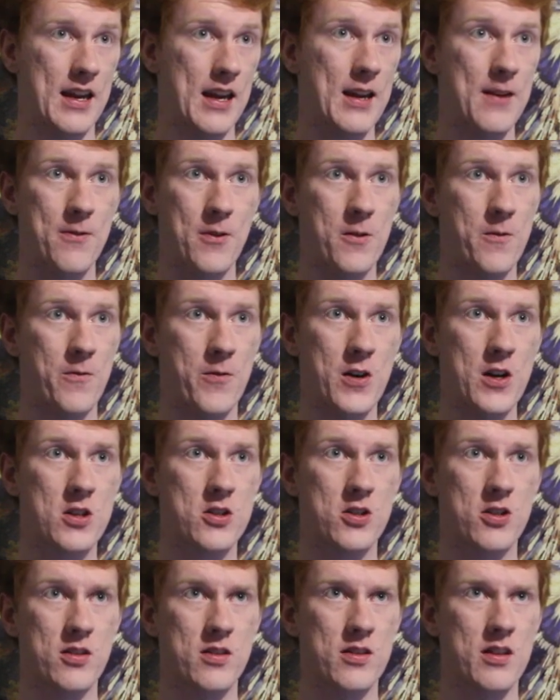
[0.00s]
They even
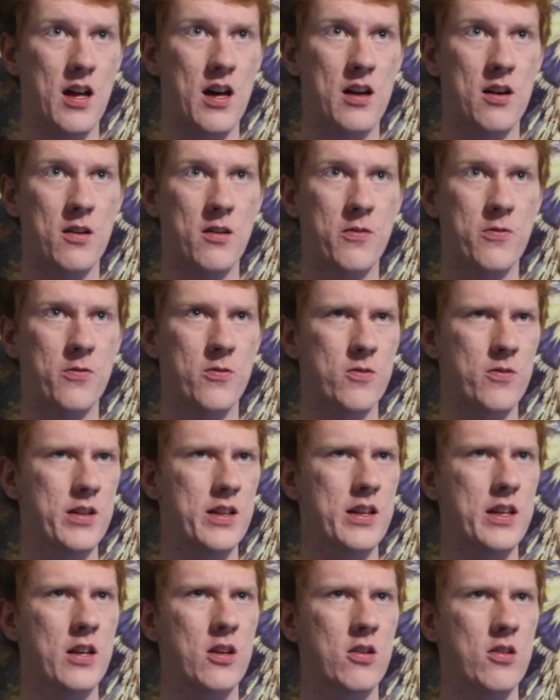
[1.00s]
feature a lot of
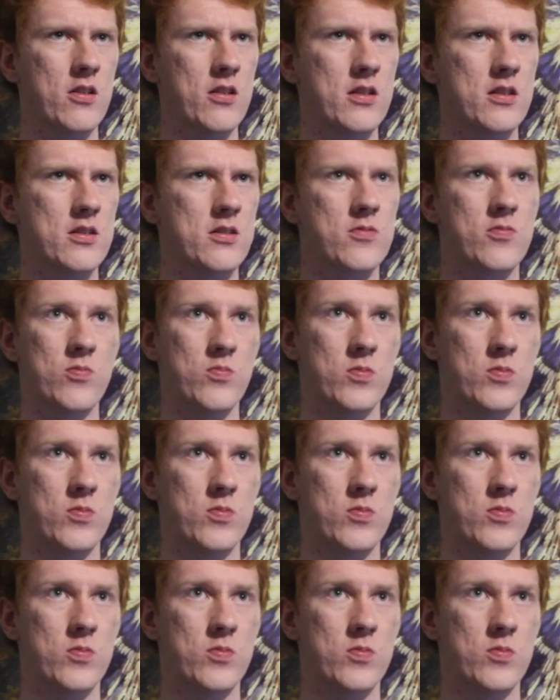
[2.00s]
really good,